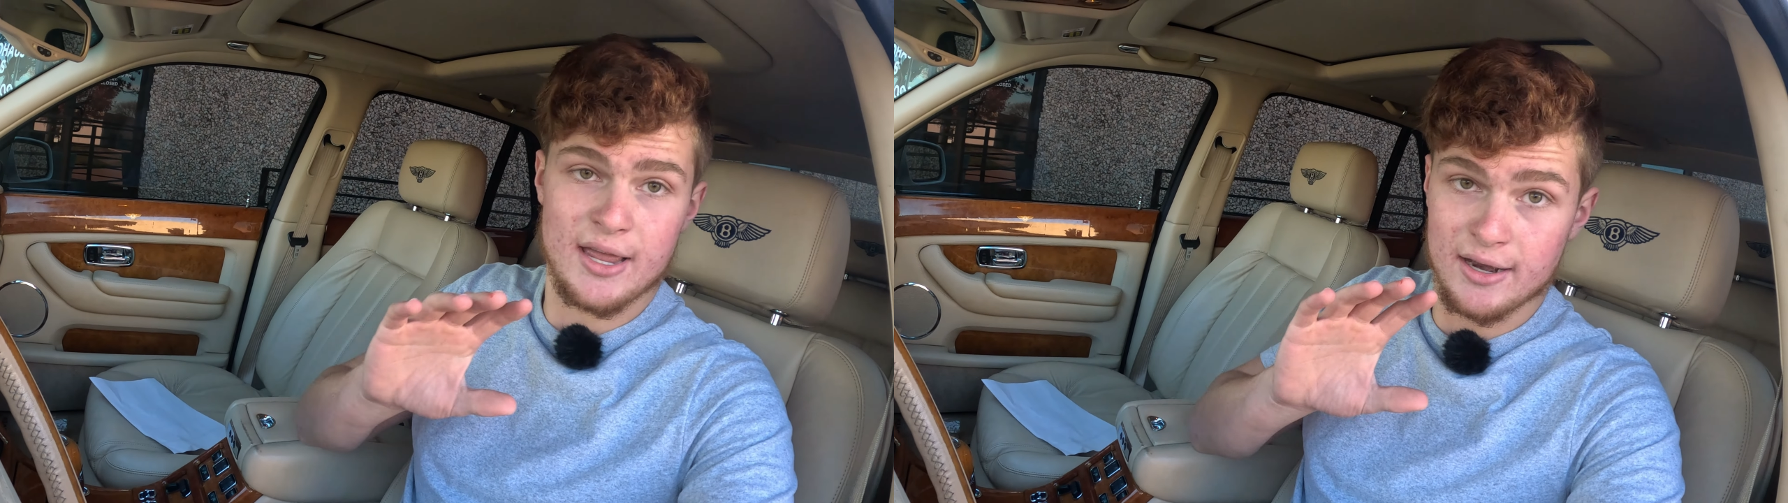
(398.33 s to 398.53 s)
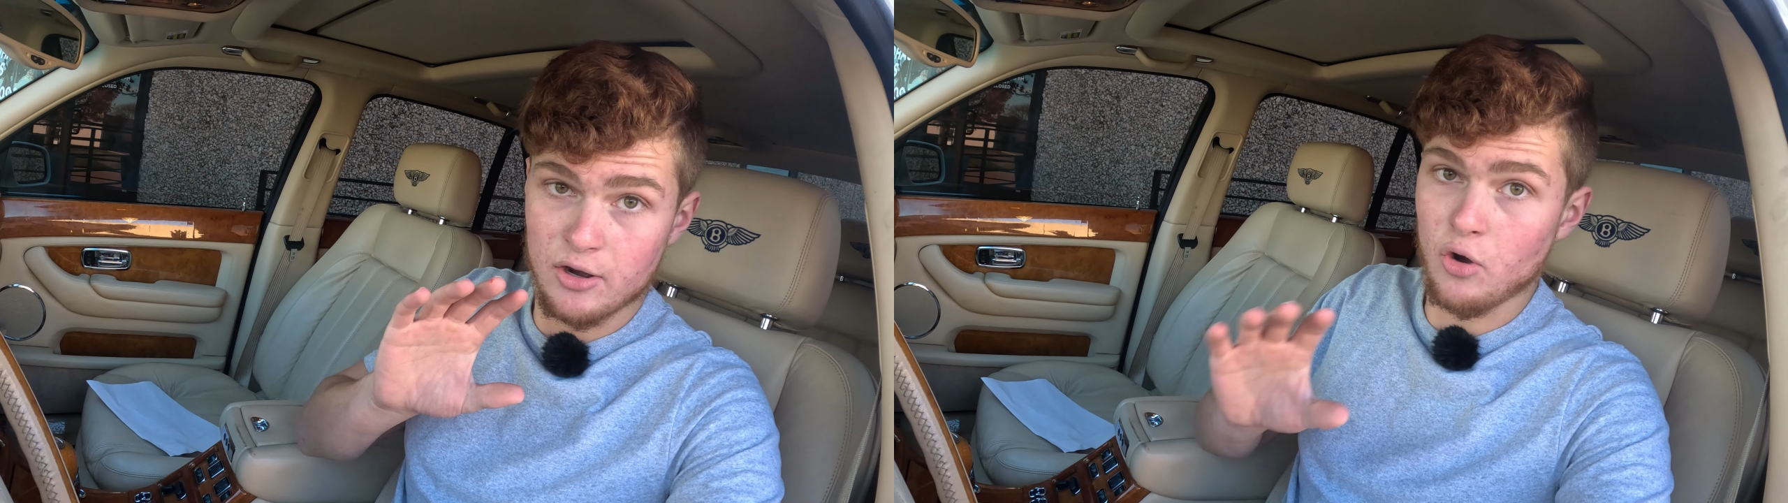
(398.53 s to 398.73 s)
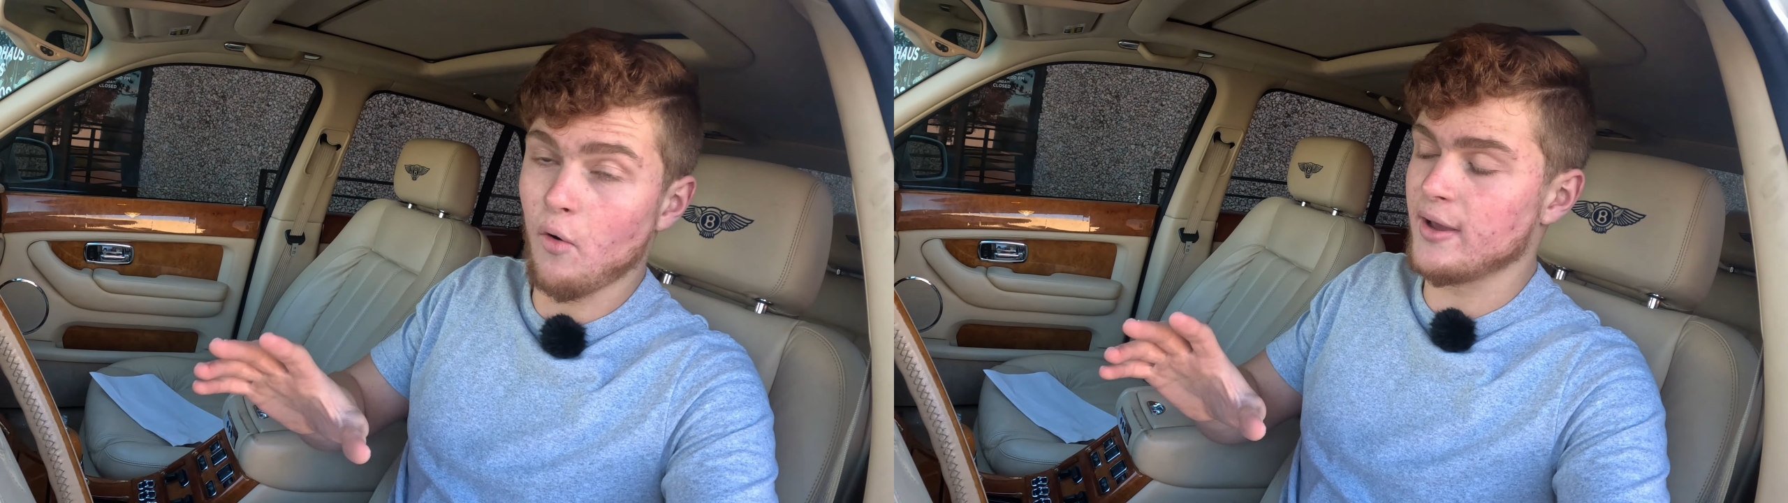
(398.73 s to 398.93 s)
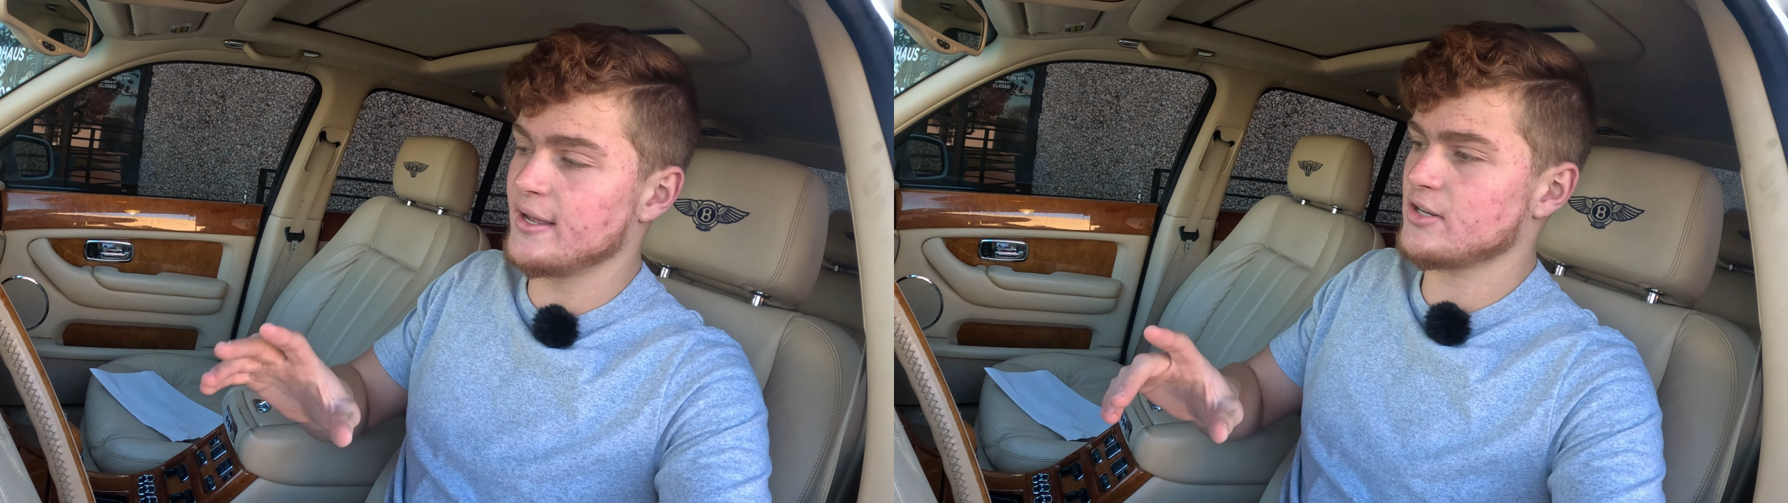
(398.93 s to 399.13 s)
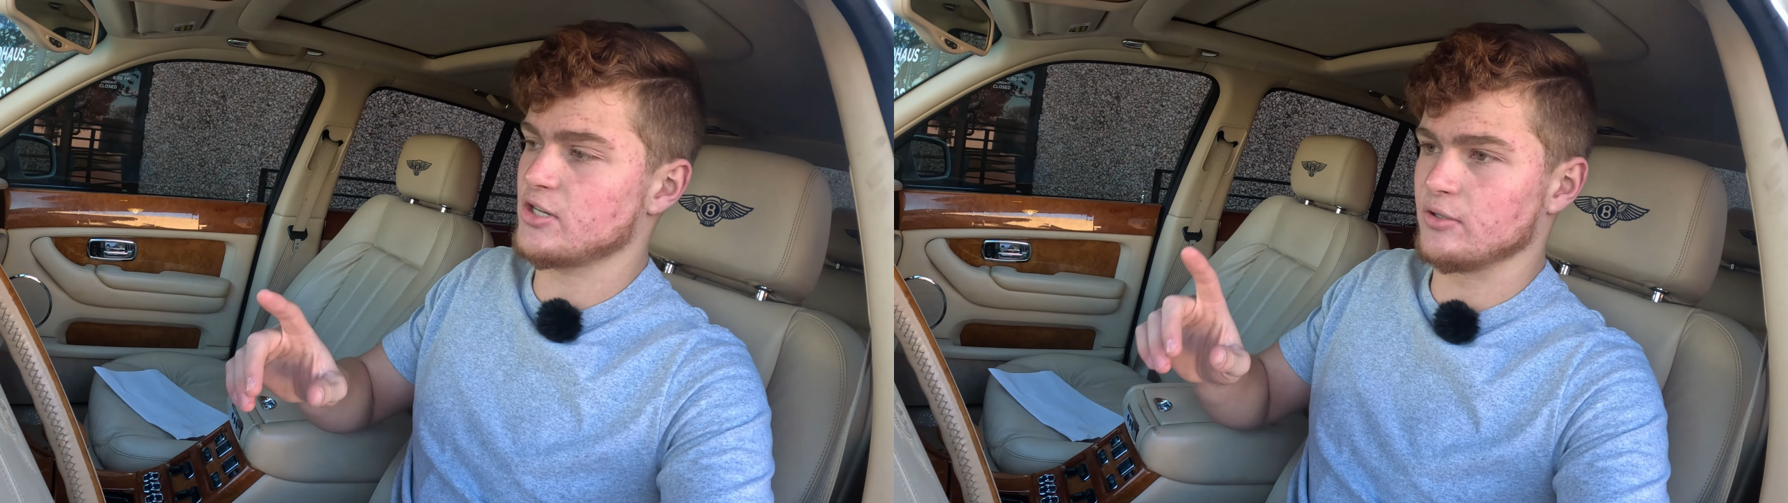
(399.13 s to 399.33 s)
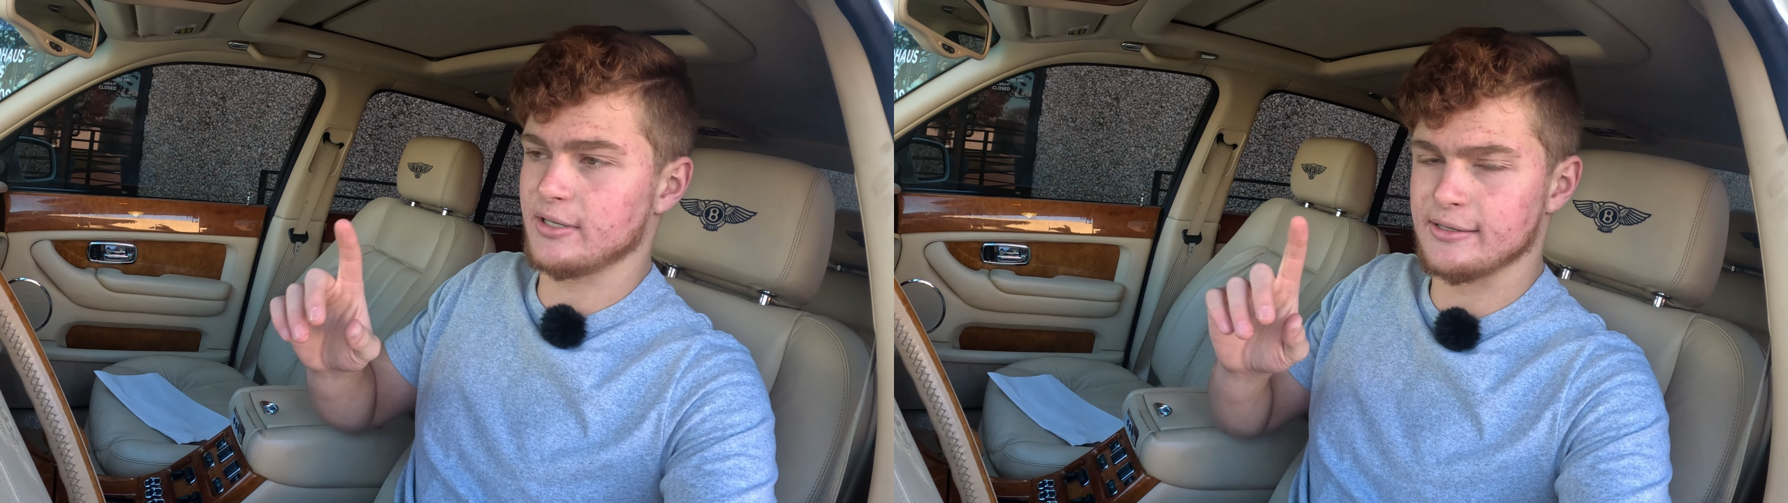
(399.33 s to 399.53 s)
an annoyance, you'll